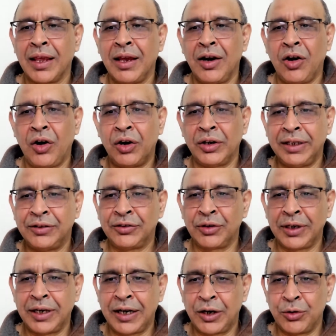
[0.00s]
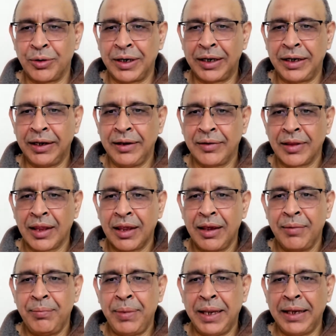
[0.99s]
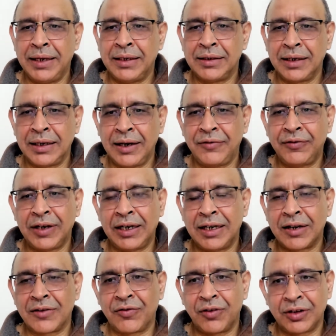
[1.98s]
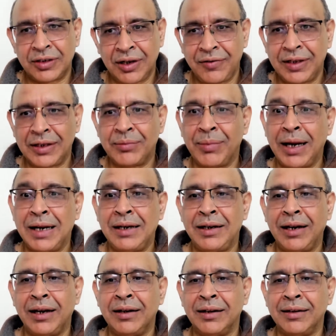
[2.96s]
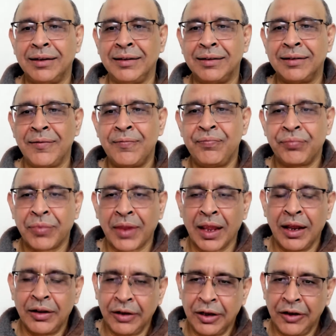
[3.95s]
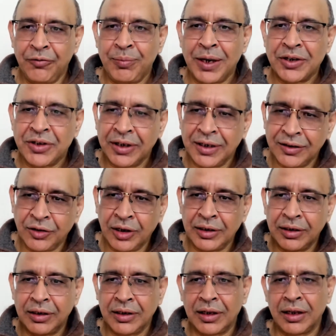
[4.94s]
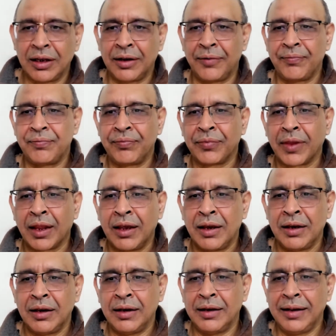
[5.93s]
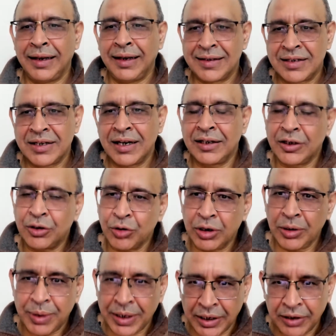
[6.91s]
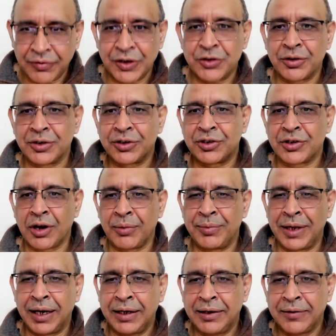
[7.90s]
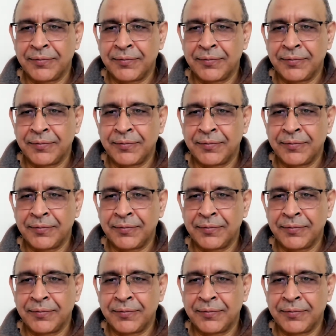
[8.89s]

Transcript: on insulin and OAD, pain in the left iliac fossa with mild tenderness. If patient is on SGLT2 inhibitor, we should stop that.